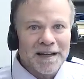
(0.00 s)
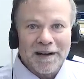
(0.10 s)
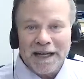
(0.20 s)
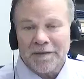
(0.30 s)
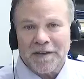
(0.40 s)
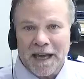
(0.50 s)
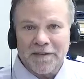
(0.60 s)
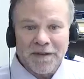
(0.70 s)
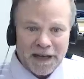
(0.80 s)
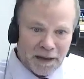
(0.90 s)
I have
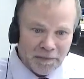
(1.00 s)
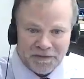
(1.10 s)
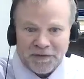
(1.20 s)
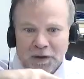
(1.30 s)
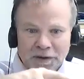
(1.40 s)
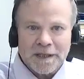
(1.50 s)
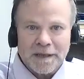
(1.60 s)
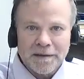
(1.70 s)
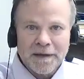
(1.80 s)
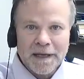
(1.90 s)
Kevin M. Folta,